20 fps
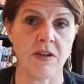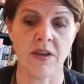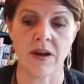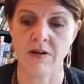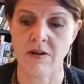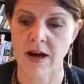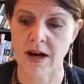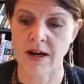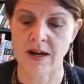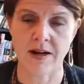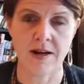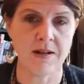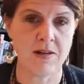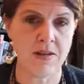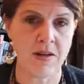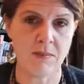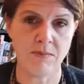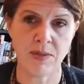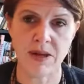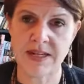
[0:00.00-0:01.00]
There are
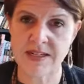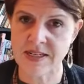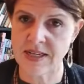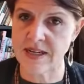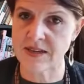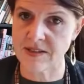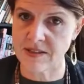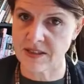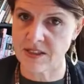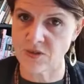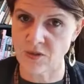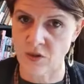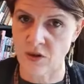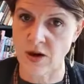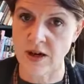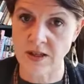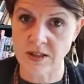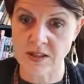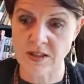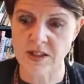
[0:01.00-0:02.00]
big tick list for
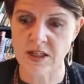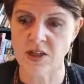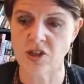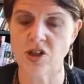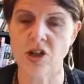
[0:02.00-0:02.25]
us in